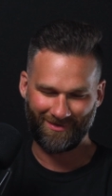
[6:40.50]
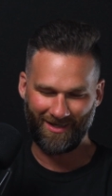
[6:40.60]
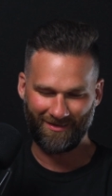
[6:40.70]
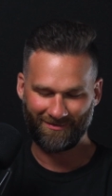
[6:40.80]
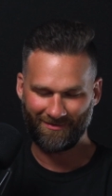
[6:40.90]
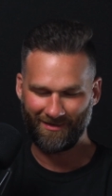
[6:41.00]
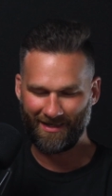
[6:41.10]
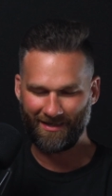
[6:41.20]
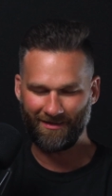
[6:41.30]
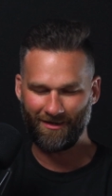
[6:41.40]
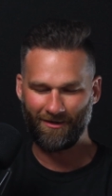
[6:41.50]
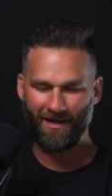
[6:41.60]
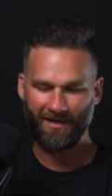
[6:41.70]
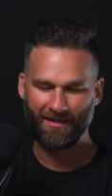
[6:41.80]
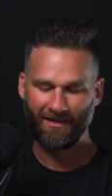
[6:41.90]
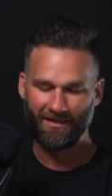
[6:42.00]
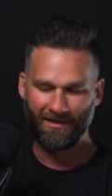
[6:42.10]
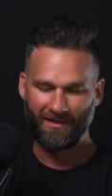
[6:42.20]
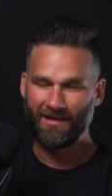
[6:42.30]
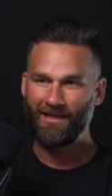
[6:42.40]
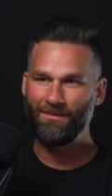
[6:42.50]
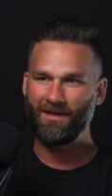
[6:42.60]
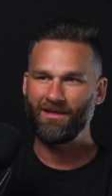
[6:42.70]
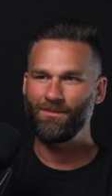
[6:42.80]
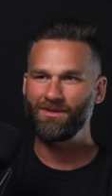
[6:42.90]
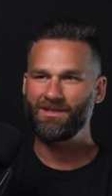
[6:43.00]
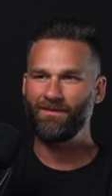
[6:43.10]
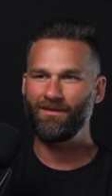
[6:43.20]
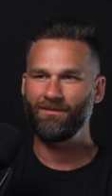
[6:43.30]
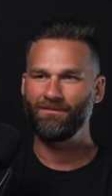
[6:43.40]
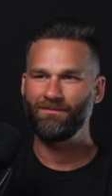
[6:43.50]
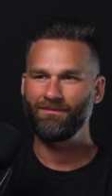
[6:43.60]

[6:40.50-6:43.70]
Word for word: Yeah, I like it. All right. Yeah. Hit me. Number seven. Matter's